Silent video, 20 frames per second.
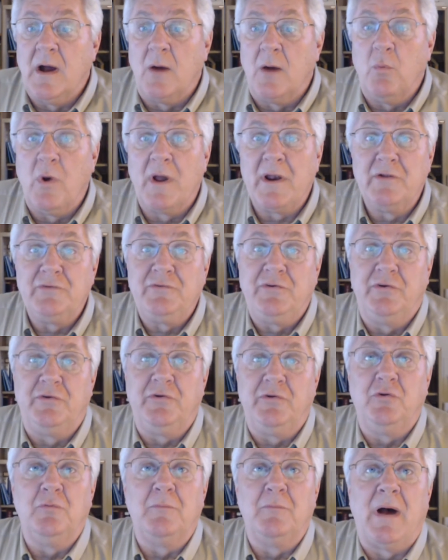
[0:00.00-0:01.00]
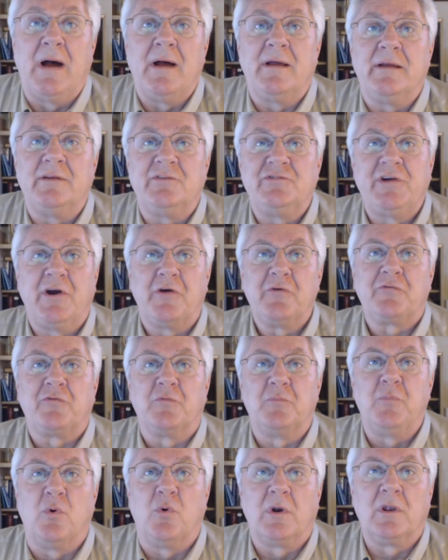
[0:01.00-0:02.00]
I wanted to do my chair's
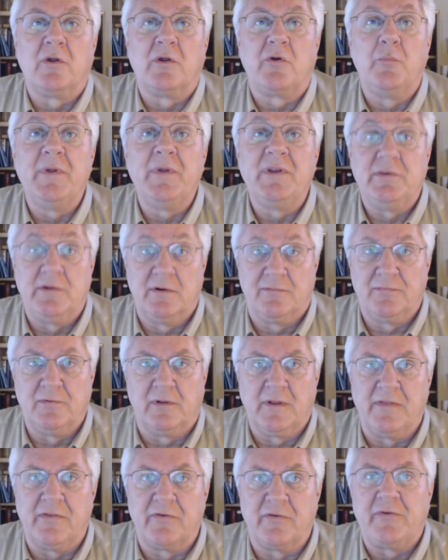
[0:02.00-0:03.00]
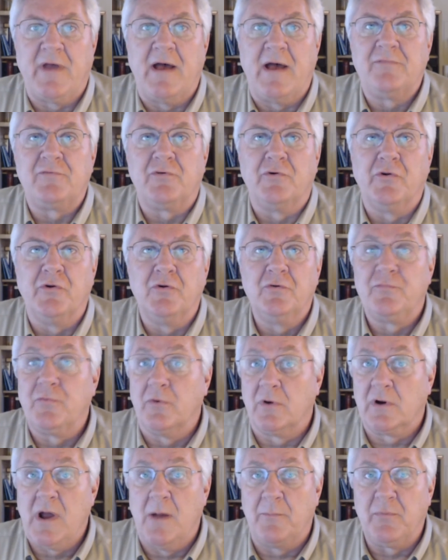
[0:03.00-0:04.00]
report a little bit differently this afternoon
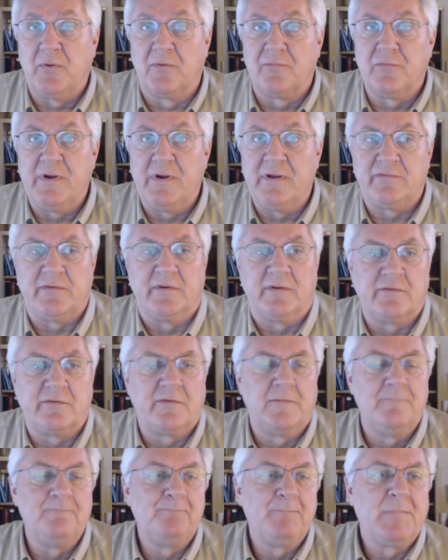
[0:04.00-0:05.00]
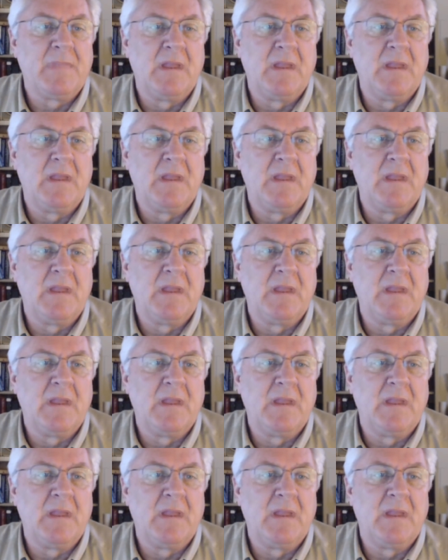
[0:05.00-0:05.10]
for a couple of reasons.